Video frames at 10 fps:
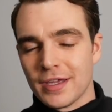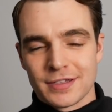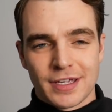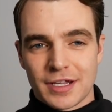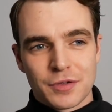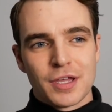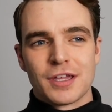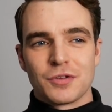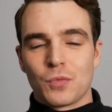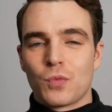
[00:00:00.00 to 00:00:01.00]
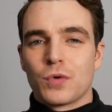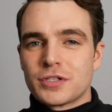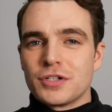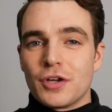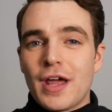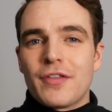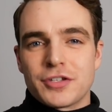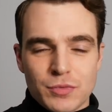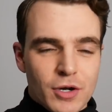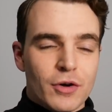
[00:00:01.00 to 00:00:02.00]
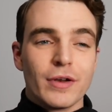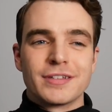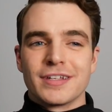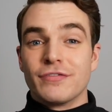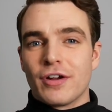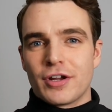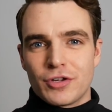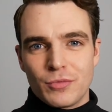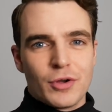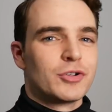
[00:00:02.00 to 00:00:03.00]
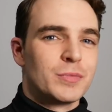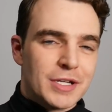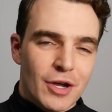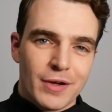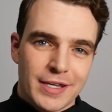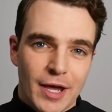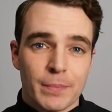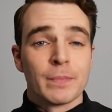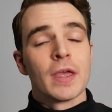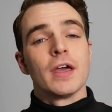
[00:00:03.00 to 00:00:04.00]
It's like, once you go down this road, it's a very good road to be going down.